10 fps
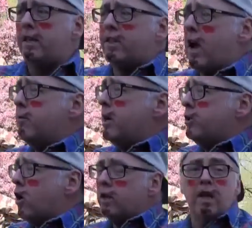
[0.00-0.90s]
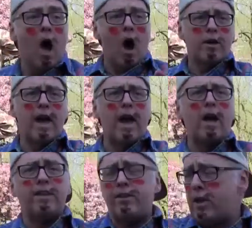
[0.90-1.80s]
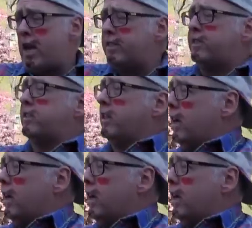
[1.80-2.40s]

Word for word: I say rejoice. Okay, atheists.